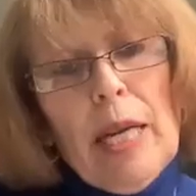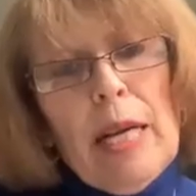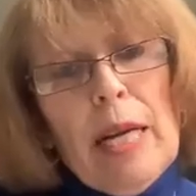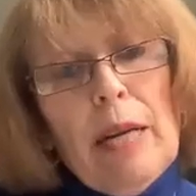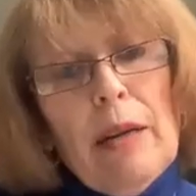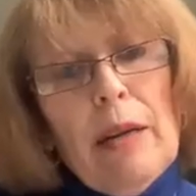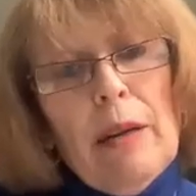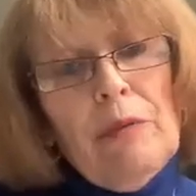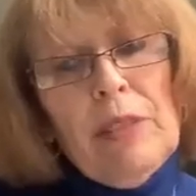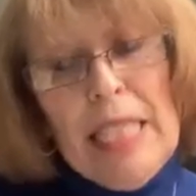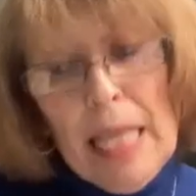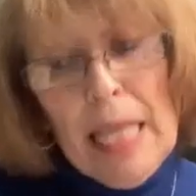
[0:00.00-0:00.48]

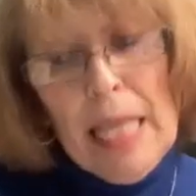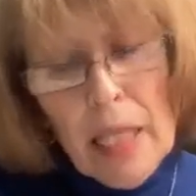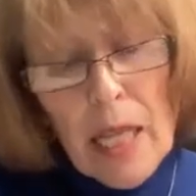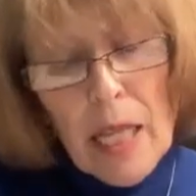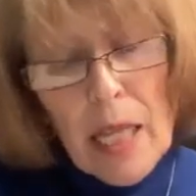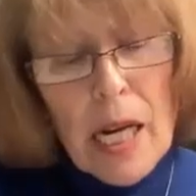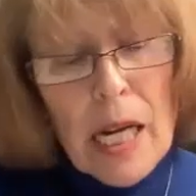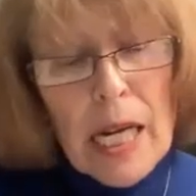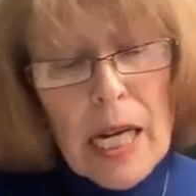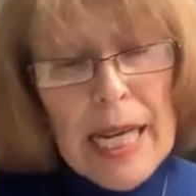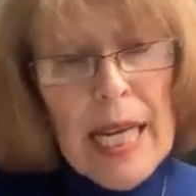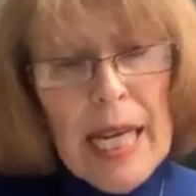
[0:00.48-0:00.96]

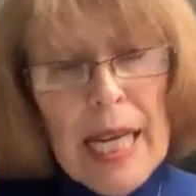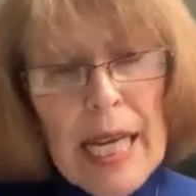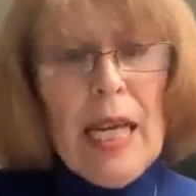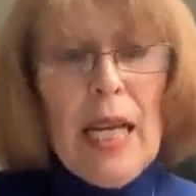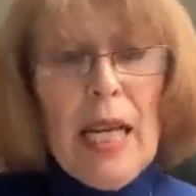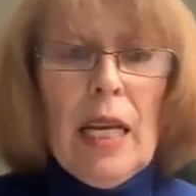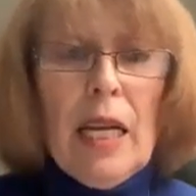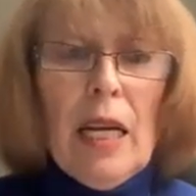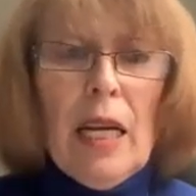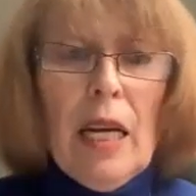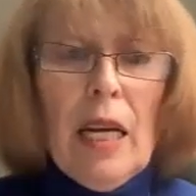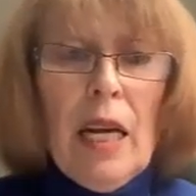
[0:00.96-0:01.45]
afzelii
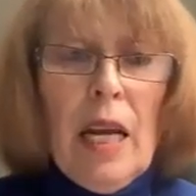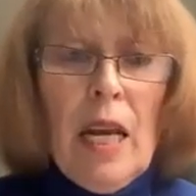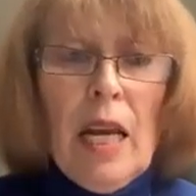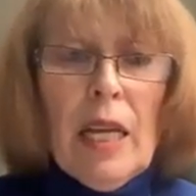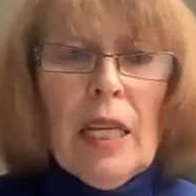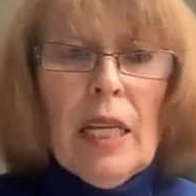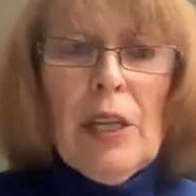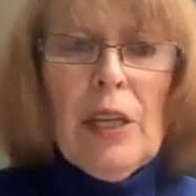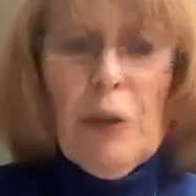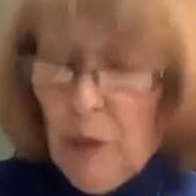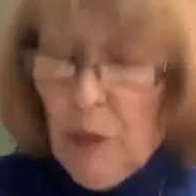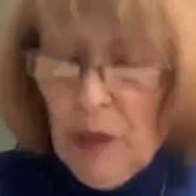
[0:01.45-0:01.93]
and
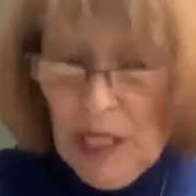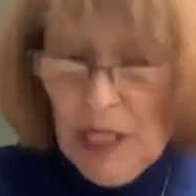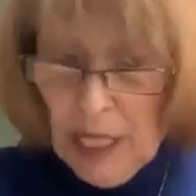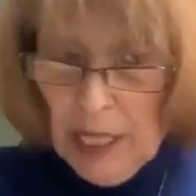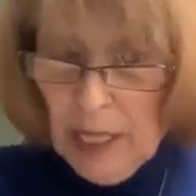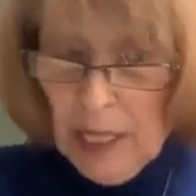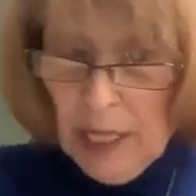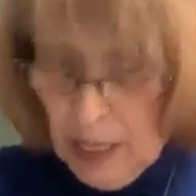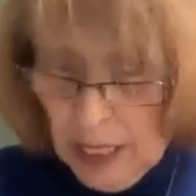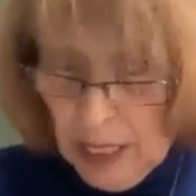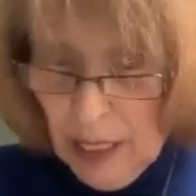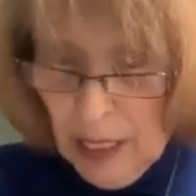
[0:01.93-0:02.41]

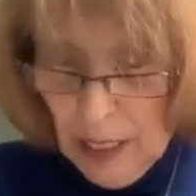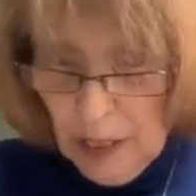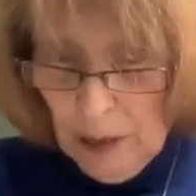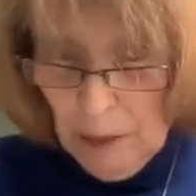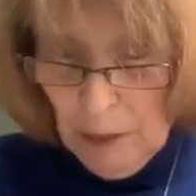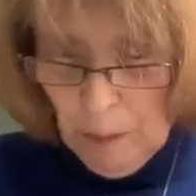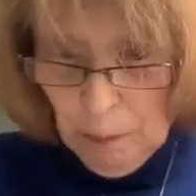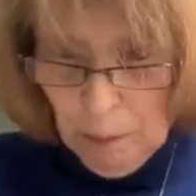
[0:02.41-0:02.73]
Guerinii.